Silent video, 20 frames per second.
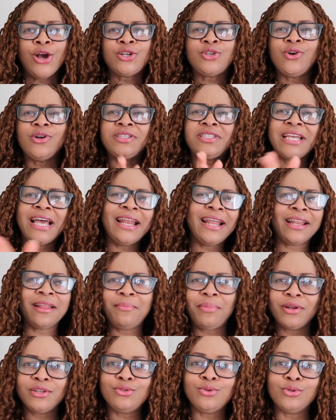Don't tell
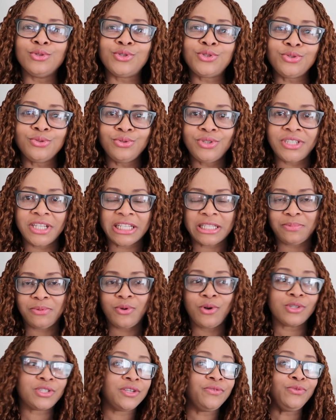anybody your due date,
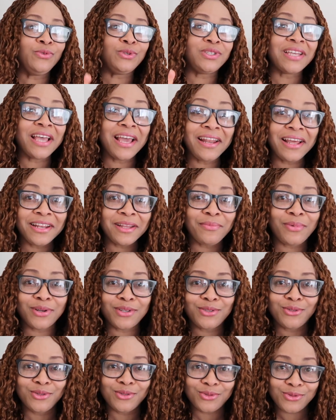because if you tell
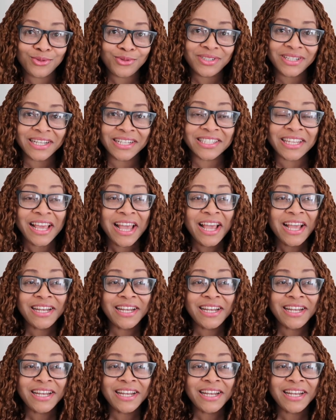anybody your due date,